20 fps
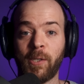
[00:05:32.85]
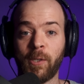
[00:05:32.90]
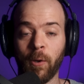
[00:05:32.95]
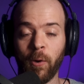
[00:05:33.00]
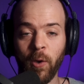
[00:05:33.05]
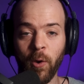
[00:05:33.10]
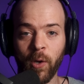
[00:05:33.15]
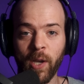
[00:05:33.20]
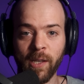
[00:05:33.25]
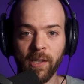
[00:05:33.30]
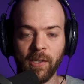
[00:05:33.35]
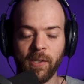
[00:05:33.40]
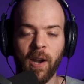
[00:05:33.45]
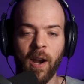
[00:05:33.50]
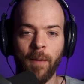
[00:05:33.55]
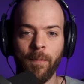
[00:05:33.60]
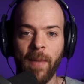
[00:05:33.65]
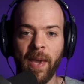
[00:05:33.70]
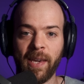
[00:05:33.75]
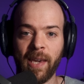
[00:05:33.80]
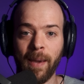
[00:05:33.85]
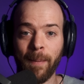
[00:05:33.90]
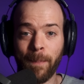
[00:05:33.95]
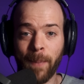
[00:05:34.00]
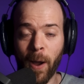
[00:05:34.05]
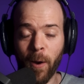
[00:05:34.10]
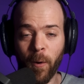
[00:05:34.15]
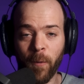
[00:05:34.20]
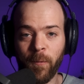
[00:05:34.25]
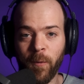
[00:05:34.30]
so you can start making
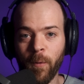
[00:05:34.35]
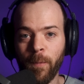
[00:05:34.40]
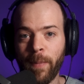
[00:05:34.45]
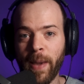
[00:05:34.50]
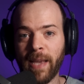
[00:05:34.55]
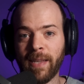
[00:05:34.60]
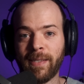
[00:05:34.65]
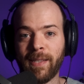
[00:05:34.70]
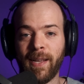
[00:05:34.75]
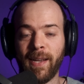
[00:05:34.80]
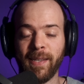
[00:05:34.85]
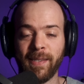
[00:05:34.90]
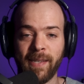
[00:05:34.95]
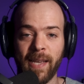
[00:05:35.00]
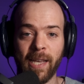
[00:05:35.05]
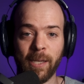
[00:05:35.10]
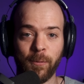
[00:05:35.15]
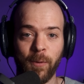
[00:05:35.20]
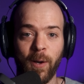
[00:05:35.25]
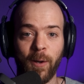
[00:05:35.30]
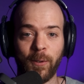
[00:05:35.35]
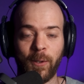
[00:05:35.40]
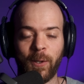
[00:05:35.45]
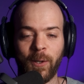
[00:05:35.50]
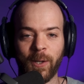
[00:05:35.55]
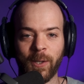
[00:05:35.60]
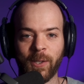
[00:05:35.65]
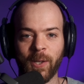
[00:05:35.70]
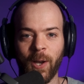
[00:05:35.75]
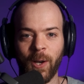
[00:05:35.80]
powerful bass lines as well
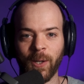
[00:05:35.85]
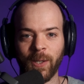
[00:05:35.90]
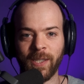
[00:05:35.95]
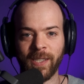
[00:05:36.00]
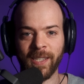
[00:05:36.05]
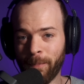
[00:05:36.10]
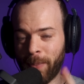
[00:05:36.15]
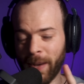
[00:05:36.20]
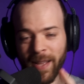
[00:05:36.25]
to your songs.